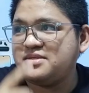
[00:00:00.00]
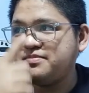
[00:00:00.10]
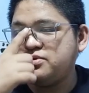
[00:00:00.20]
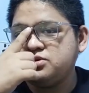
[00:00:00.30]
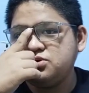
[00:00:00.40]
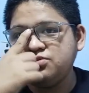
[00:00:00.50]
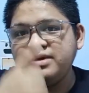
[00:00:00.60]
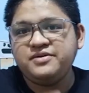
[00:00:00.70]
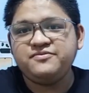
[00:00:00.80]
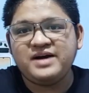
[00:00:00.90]
laptop ko, so
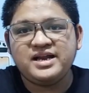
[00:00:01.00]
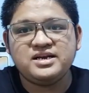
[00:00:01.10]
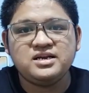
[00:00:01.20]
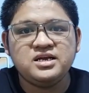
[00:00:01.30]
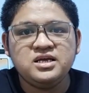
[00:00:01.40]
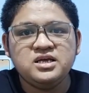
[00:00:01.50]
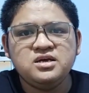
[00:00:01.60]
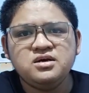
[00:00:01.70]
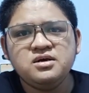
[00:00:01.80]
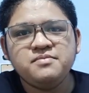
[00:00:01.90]
may fan.
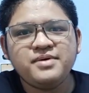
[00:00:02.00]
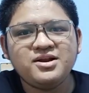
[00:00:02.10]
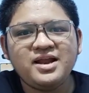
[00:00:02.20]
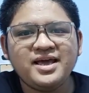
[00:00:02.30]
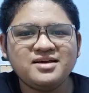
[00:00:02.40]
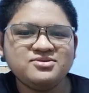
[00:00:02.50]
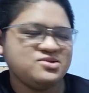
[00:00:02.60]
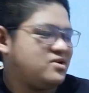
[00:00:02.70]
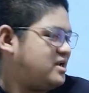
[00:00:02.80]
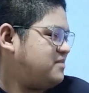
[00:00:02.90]
Pero like,
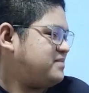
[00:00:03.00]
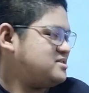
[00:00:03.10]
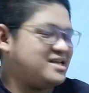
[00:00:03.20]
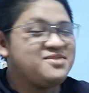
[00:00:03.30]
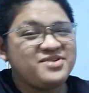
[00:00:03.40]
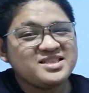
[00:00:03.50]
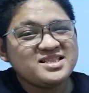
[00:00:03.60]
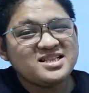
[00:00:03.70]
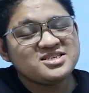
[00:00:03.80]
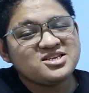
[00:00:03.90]
gusto ko lang, kasi
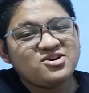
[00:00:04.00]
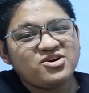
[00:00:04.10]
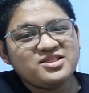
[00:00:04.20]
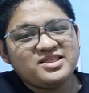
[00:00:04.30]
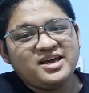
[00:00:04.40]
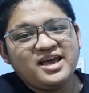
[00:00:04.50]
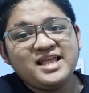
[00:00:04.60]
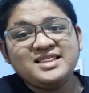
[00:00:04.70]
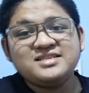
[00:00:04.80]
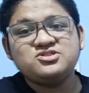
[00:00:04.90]
elevated din lang siya ng konti.
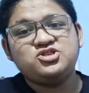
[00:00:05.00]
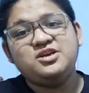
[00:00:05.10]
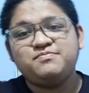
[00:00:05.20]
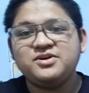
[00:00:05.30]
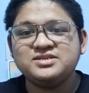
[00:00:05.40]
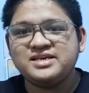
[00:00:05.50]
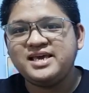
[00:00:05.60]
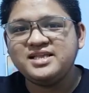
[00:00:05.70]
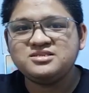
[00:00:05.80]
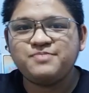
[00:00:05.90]
And that's cheap because I
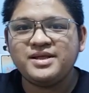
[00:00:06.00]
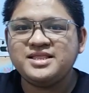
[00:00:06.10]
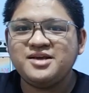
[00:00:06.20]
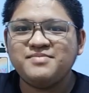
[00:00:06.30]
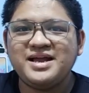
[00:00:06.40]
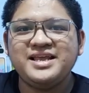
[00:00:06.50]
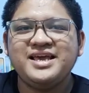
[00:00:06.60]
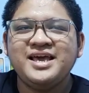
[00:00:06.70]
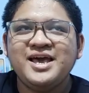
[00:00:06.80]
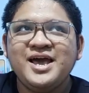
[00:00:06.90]
hate spending money.
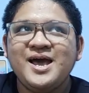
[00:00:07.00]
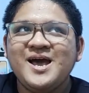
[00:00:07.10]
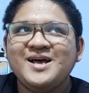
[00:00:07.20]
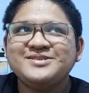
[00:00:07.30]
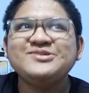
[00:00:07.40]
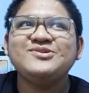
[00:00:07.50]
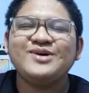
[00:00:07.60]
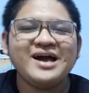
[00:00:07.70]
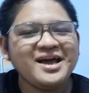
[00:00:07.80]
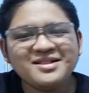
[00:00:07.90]
So,
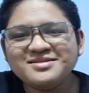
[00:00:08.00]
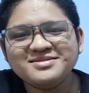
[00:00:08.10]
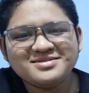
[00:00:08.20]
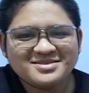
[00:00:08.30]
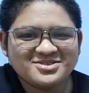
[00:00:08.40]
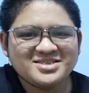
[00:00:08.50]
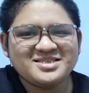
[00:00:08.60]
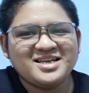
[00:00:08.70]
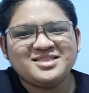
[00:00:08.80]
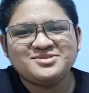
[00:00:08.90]
I'll
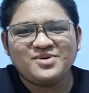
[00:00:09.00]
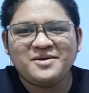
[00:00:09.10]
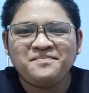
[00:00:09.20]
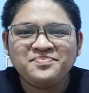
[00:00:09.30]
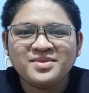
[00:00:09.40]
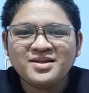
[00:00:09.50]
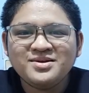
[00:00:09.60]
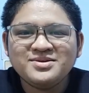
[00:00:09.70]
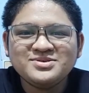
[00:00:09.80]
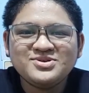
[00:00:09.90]
just get this one.
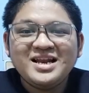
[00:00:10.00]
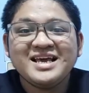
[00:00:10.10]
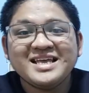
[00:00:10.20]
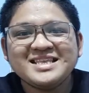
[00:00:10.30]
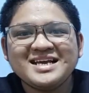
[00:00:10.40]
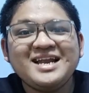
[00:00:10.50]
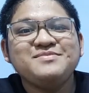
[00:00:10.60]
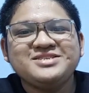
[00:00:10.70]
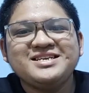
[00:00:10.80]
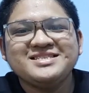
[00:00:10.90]
So, lalagyan talaga
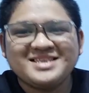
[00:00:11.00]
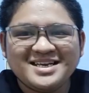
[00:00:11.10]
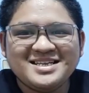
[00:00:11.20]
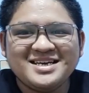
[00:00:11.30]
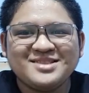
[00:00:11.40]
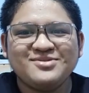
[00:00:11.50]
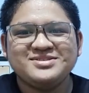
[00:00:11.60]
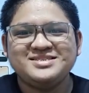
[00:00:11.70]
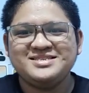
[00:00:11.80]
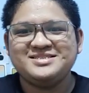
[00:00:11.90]
namin siya ng tray na
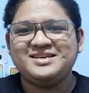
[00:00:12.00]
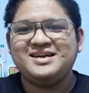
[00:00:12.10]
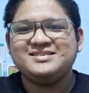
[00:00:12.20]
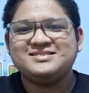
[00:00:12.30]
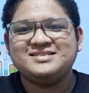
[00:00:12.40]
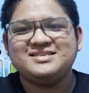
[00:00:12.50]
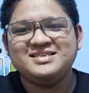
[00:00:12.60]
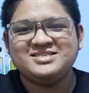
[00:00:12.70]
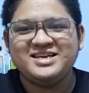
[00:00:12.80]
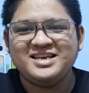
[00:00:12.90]
itlog dyan sa
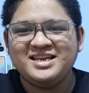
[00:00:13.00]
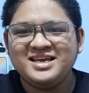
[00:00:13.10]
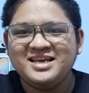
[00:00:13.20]
kitchen.